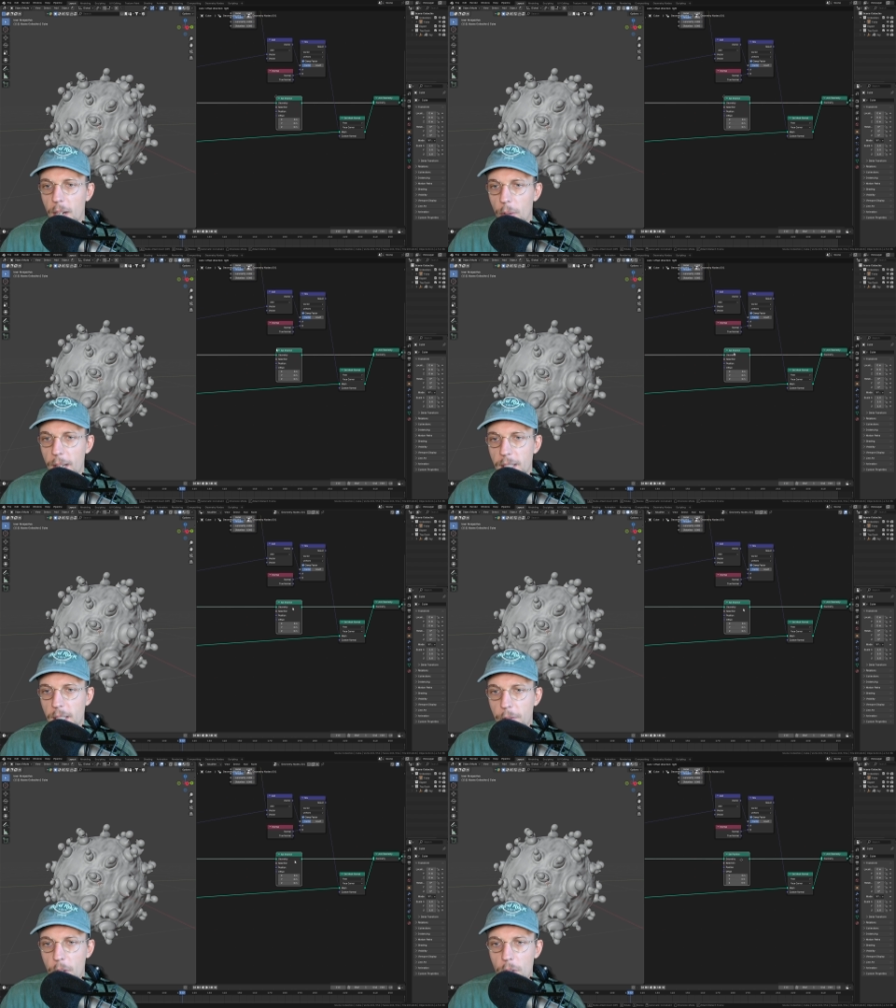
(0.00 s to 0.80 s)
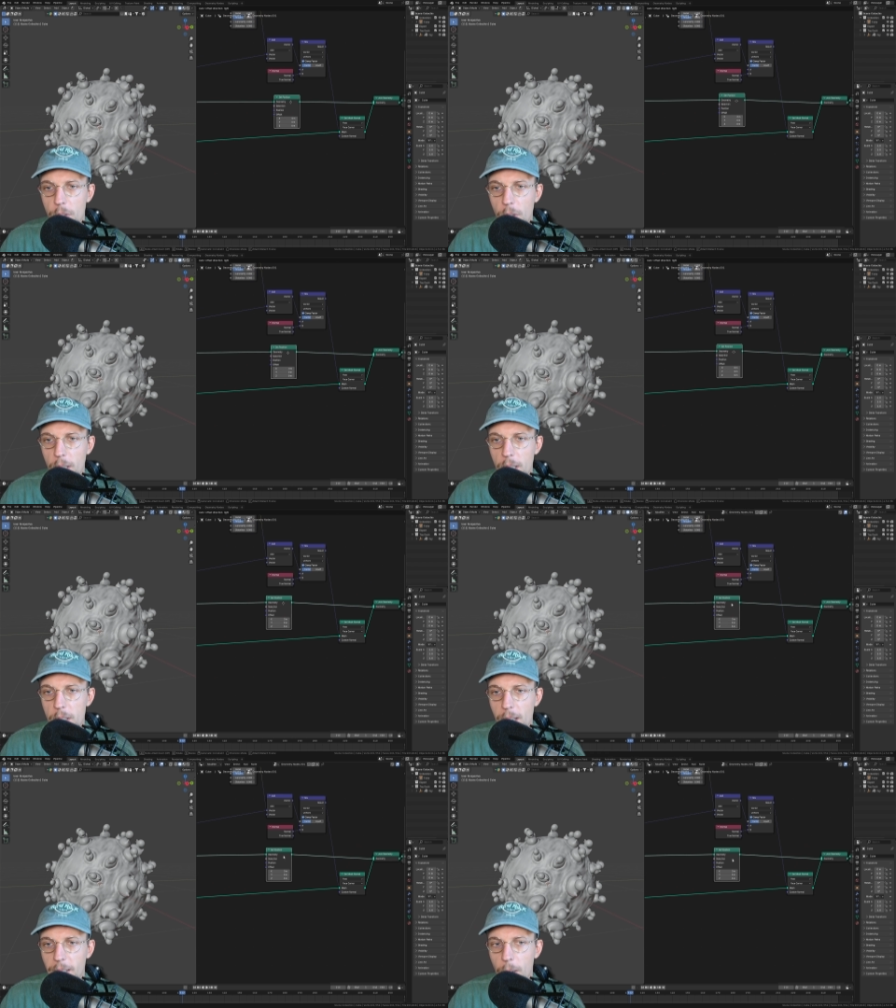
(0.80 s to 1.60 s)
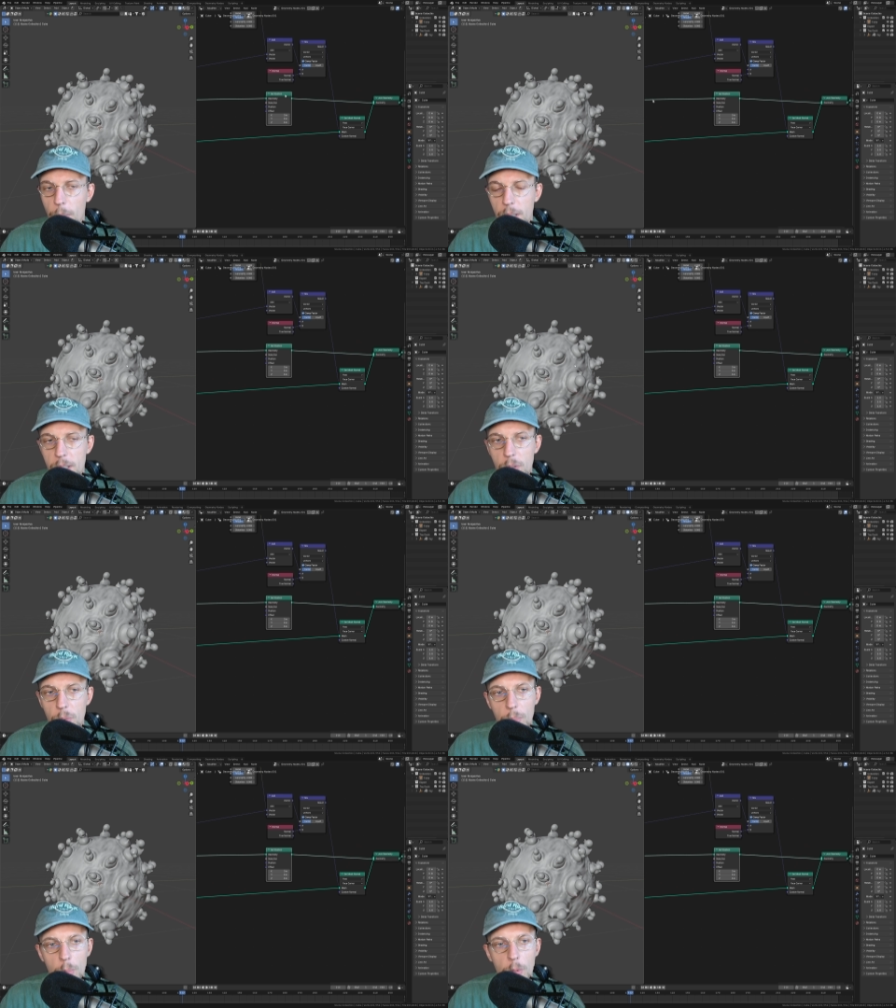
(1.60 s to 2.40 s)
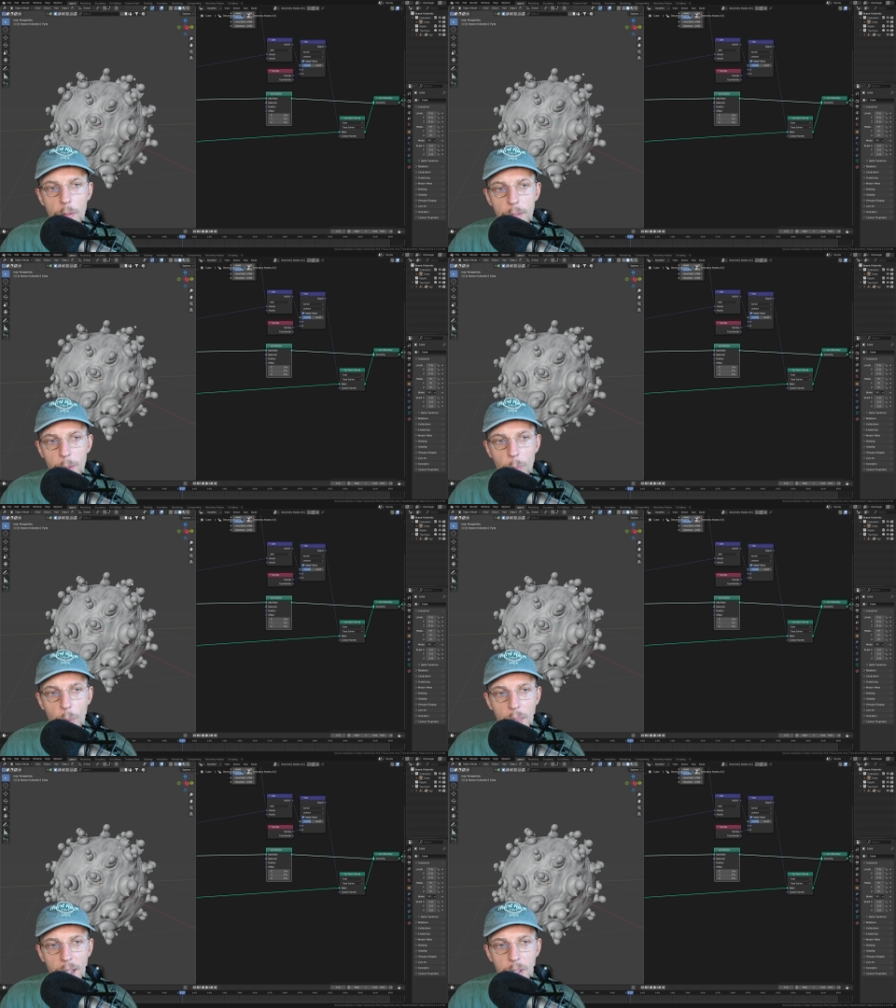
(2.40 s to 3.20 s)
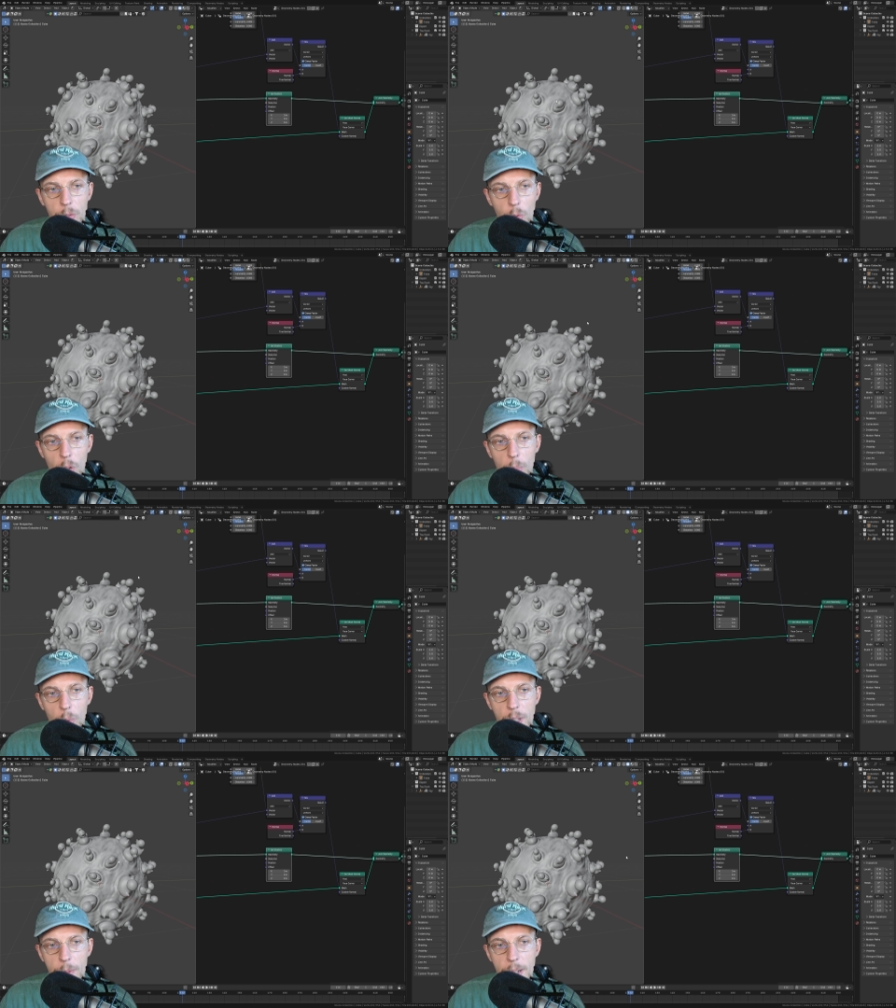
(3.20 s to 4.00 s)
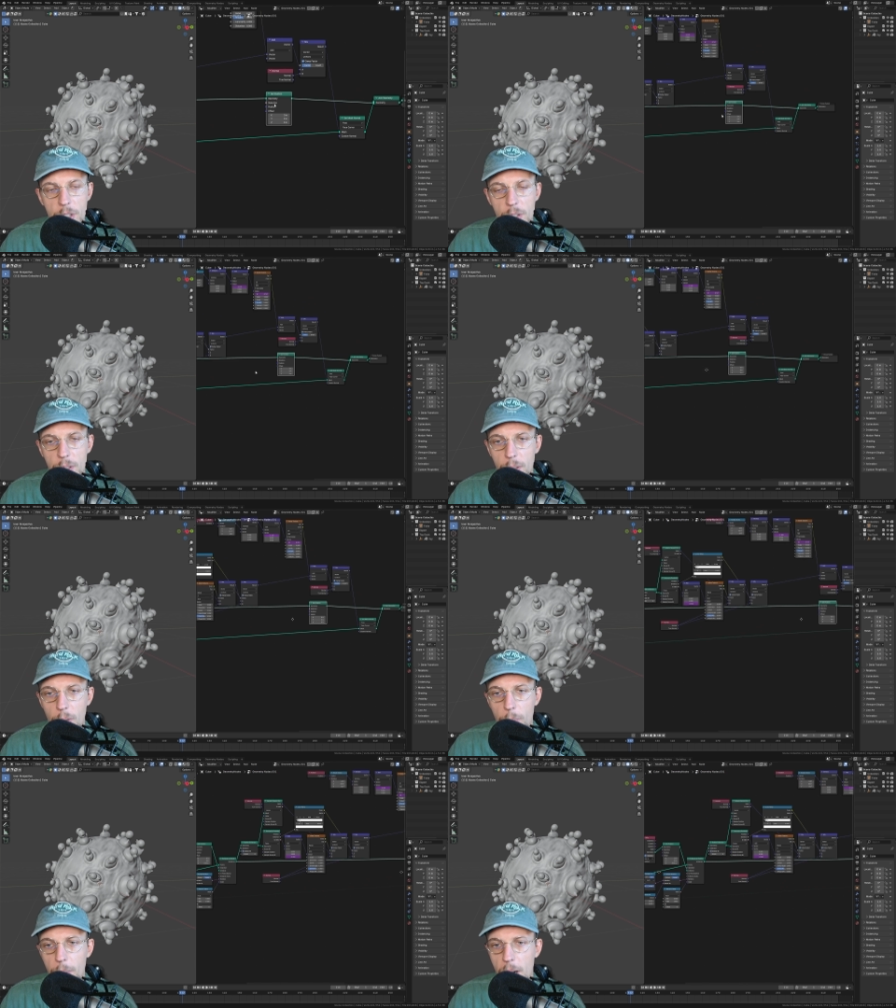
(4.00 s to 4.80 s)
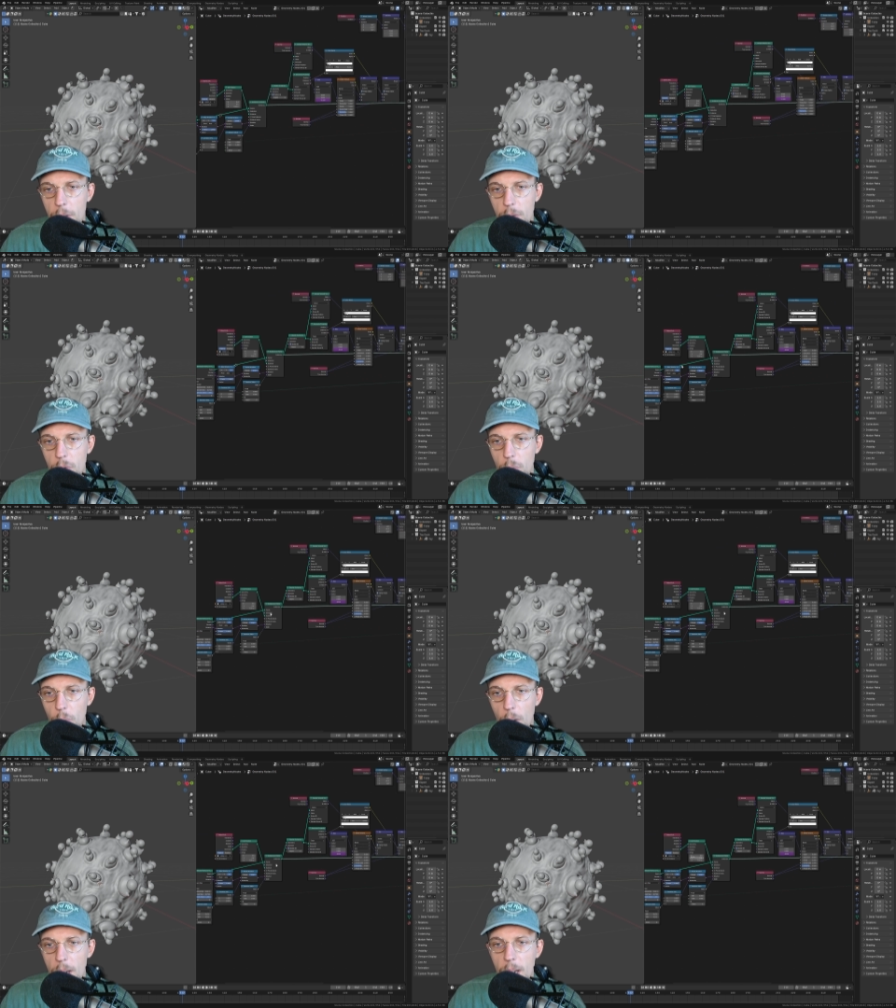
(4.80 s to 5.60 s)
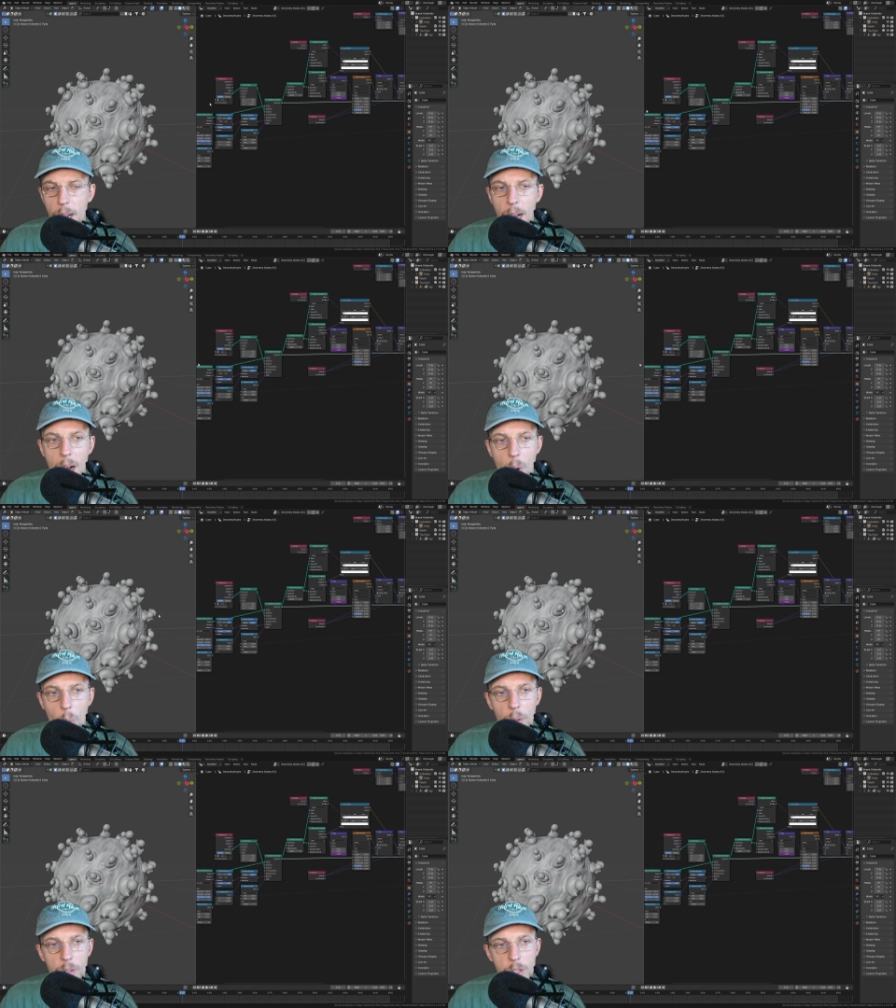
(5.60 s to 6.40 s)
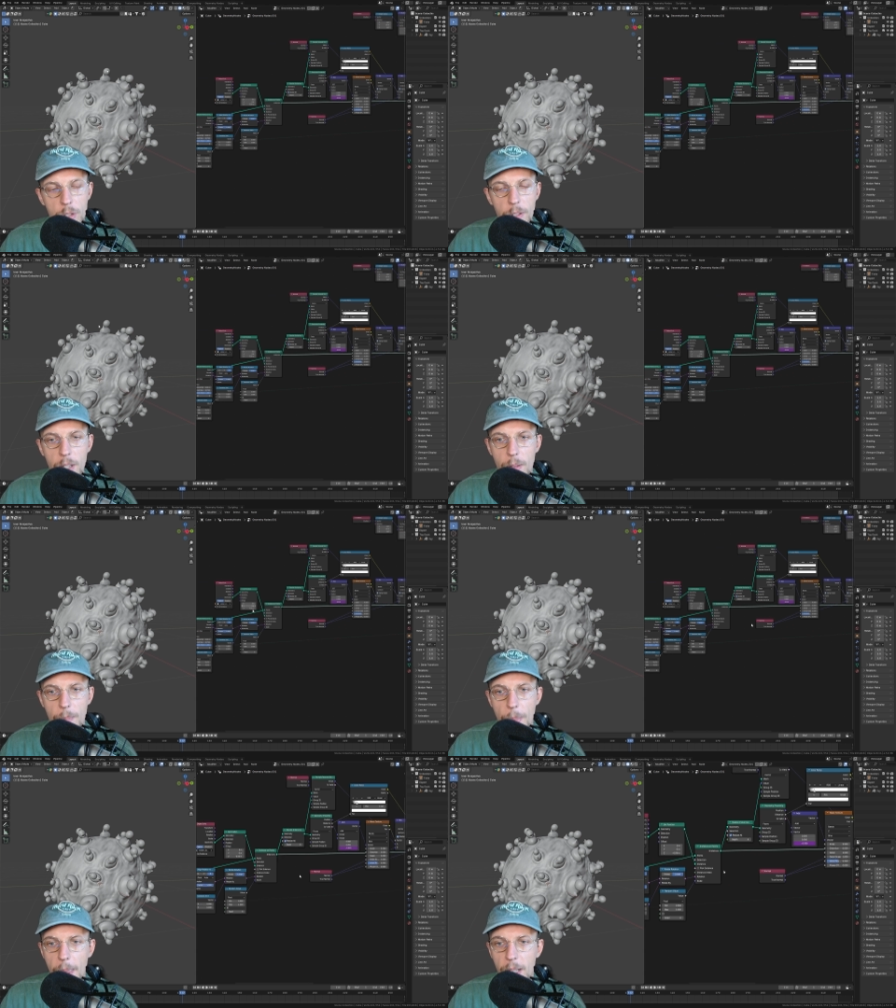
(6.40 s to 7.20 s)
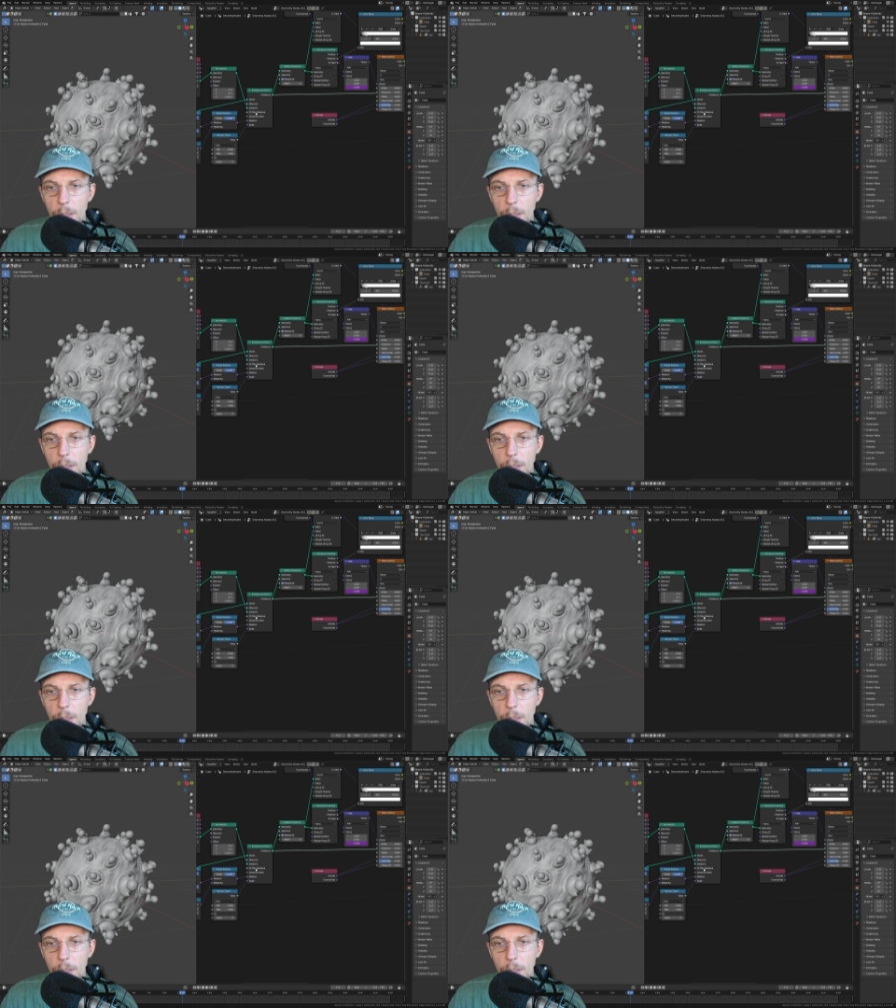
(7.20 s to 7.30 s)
Connect it for your duckies, and I want this to move with a normal direction compared to our sphere. And